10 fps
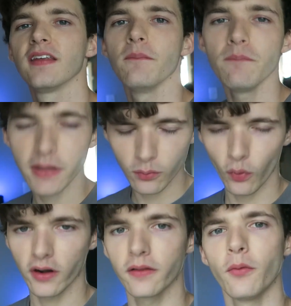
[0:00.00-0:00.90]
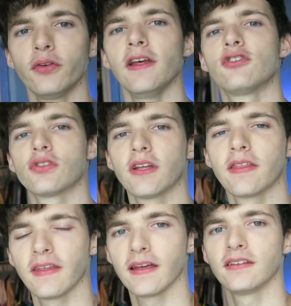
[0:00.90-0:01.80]
To me, one of the most
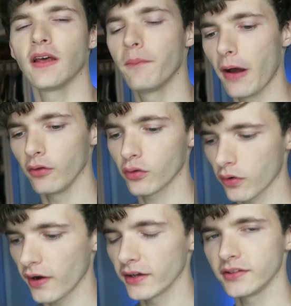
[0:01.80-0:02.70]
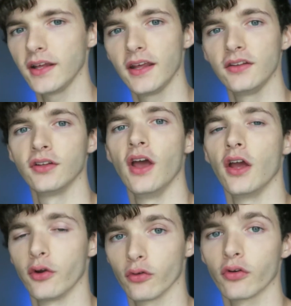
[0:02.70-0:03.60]
interesting things about lacrosse is
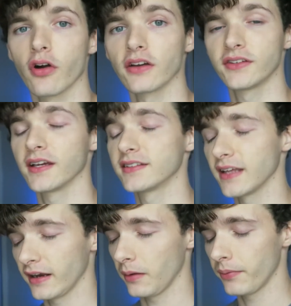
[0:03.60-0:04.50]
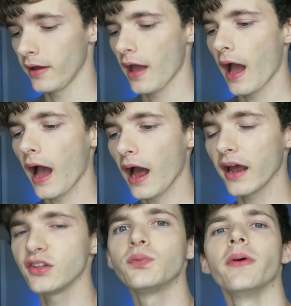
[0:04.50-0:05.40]
your lacrosse stick setup.
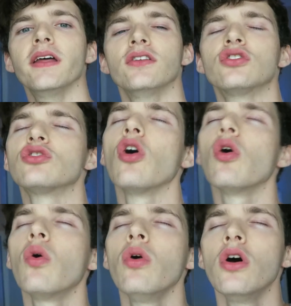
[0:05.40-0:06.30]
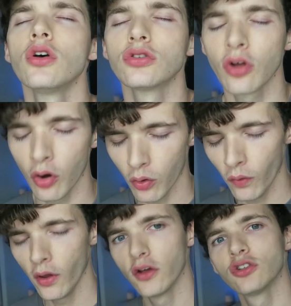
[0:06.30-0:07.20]
I spent so
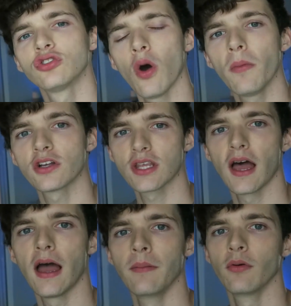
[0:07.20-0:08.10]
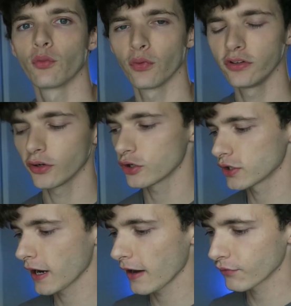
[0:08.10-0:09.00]
much time
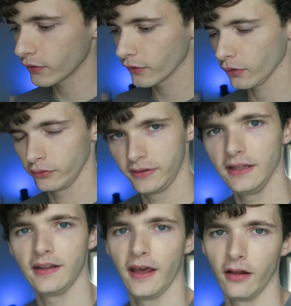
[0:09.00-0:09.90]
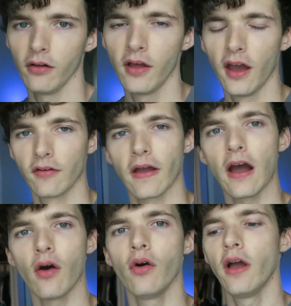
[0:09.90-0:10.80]
researching every little detail of
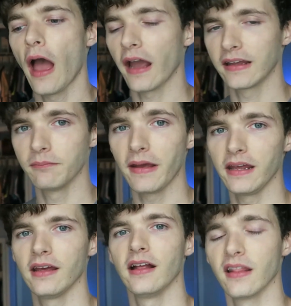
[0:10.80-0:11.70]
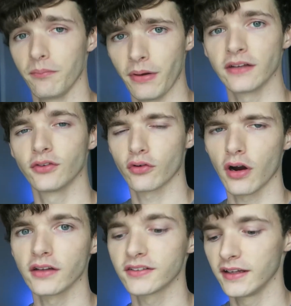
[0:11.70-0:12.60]
how I can make the best
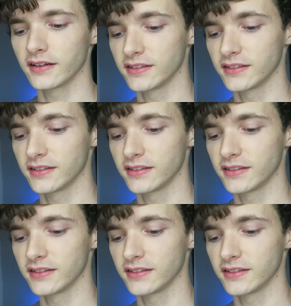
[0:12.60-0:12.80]
lacrosse stick